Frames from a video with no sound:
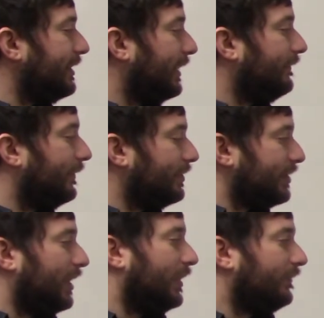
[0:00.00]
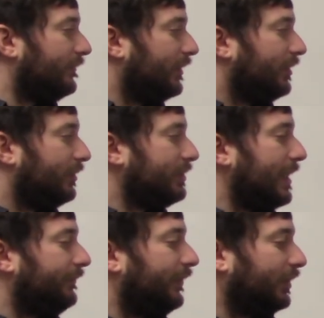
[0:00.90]
inverse of the
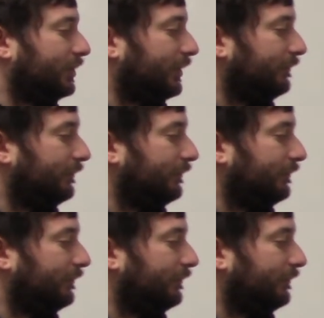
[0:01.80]
top function.